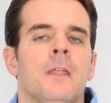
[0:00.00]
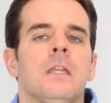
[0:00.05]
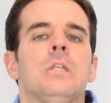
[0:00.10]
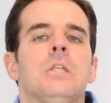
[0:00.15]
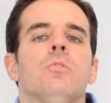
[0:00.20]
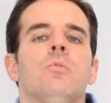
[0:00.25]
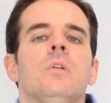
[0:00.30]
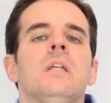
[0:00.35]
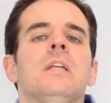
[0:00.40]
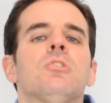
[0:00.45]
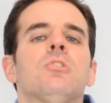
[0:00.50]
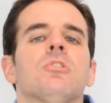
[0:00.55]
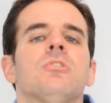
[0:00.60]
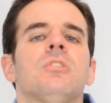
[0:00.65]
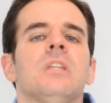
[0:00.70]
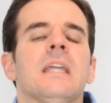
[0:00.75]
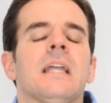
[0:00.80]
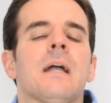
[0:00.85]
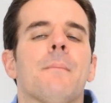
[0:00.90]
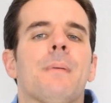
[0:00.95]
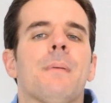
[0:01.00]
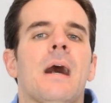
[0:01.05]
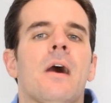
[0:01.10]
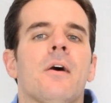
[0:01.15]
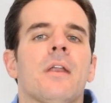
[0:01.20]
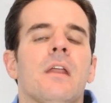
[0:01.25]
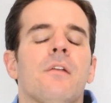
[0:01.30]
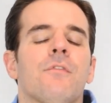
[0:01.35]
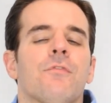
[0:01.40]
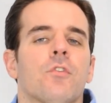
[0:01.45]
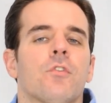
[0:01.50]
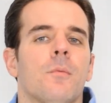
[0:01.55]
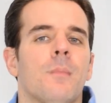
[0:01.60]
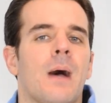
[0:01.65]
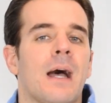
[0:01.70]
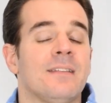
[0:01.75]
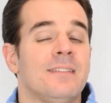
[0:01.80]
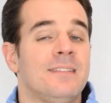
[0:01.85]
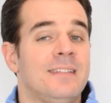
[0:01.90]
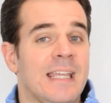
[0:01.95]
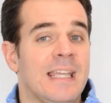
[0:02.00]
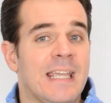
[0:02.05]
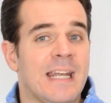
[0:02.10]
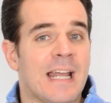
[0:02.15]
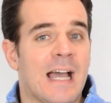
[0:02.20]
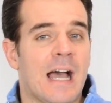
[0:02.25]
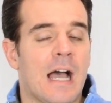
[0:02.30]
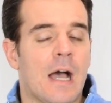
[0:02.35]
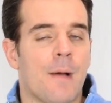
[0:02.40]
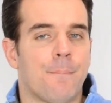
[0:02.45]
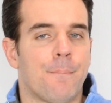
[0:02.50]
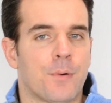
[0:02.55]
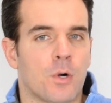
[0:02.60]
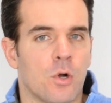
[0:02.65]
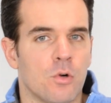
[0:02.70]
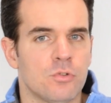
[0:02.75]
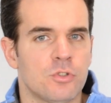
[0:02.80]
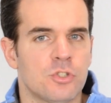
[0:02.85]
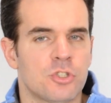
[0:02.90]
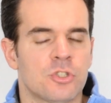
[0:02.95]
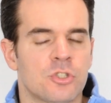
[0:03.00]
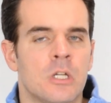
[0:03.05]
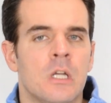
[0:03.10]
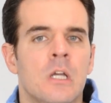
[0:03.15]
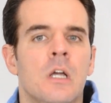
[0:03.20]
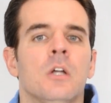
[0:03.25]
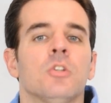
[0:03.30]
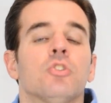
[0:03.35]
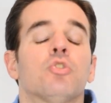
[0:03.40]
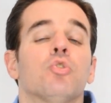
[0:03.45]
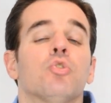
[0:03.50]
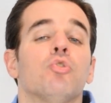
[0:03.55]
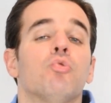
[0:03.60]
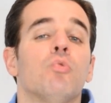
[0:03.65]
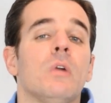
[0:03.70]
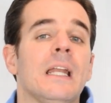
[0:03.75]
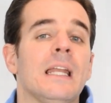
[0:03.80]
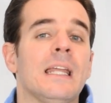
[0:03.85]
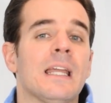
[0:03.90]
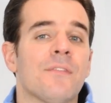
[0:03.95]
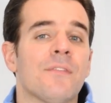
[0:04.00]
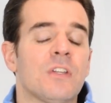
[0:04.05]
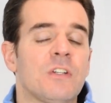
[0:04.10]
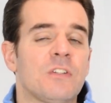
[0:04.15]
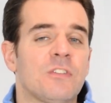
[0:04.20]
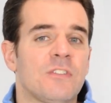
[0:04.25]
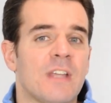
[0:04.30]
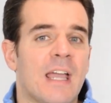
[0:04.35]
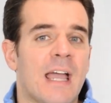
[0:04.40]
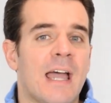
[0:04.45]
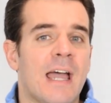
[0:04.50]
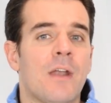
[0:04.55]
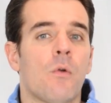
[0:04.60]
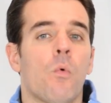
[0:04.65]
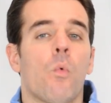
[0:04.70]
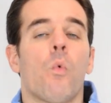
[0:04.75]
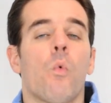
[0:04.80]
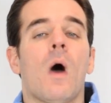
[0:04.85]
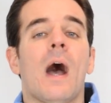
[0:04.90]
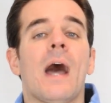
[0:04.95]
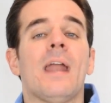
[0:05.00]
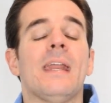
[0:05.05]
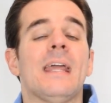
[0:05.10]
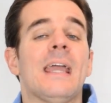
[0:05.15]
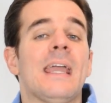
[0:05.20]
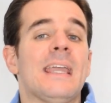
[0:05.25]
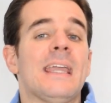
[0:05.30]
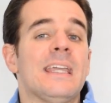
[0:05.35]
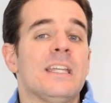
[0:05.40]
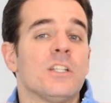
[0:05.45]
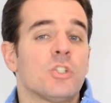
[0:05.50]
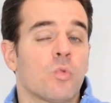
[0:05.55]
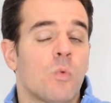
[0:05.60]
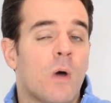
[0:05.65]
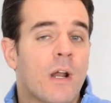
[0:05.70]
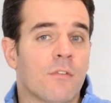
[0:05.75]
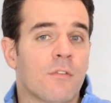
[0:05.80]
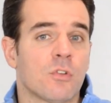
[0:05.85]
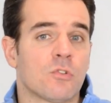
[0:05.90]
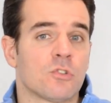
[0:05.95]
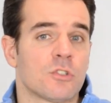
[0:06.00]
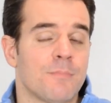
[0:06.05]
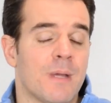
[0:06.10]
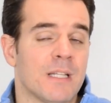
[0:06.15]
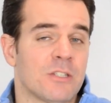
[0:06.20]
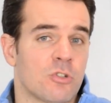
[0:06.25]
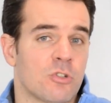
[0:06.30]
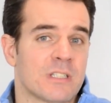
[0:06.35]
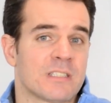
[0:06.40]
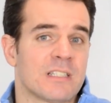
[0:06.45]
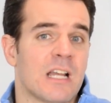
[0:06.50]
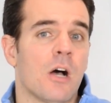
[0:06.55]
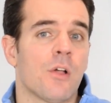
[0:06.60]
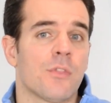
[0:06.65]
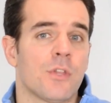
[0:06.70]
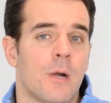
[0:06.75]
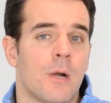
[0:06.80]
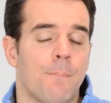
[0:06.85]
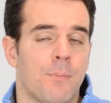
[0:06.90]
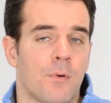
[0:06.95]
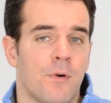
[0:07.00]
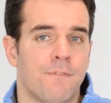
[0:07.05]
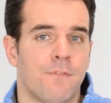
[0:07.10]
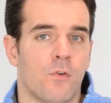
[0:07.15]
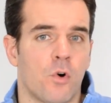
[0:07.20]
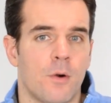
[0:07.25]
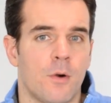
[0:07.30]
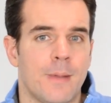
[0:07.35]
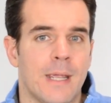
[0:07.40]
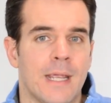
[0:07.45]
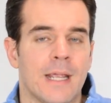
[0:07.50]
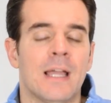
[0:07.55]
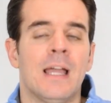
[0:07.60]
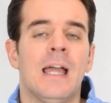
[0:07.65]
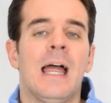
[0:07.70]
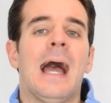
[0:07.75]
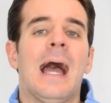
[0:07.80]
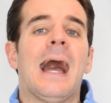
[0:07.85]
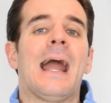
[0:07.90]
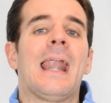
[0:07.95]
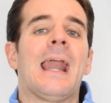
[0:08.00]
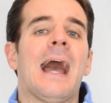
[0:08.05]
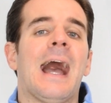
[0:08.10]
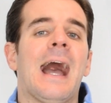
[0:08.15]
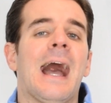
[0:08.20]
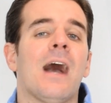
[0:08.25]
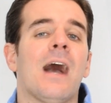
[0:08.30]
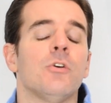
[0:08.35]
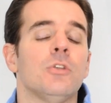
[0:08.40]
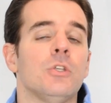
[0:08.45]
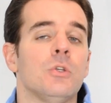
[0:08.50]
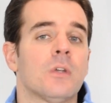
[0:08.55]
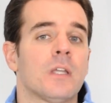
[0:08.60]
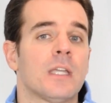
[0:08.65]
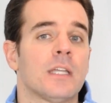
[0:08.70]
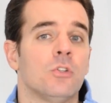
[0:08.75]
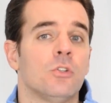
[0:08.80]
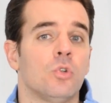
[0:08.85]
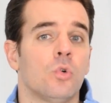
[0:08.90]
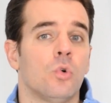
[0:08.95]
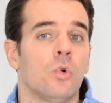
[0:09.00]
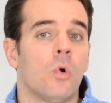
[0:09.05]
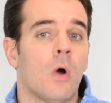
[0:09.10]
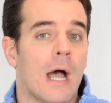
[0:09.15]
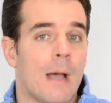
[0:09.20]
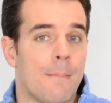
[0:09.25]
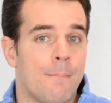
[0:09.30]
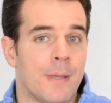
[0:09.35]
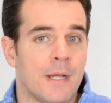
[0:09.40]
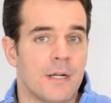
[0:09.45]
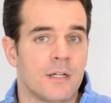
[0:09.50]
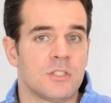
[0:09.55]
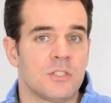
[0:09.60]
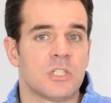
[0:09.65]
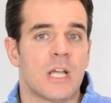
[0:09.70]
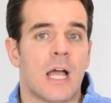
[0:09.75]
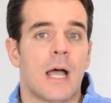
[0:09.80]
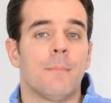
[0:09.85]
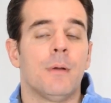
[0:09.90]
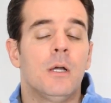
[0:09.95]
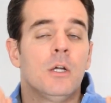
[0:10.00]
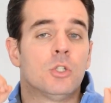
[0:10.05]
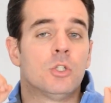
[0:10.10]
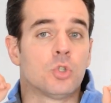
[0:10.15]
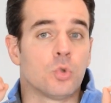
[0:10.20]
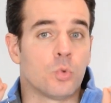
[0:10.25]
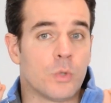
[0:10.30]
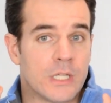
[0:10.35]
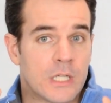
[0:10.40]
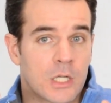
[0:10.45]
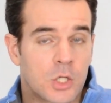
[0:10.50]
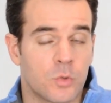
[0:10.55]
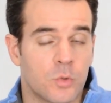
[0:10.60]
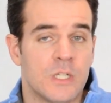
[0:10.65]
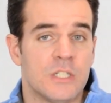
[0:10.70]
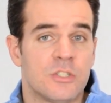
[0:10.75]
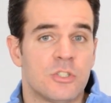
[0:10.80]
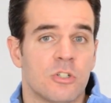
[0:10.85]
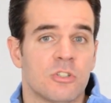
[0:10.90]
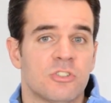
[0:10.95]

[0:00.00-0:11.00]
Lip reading: You need to think about it from a data approach to really understand what each one of those metrics, how they're performing, and how you can do a better job to increase your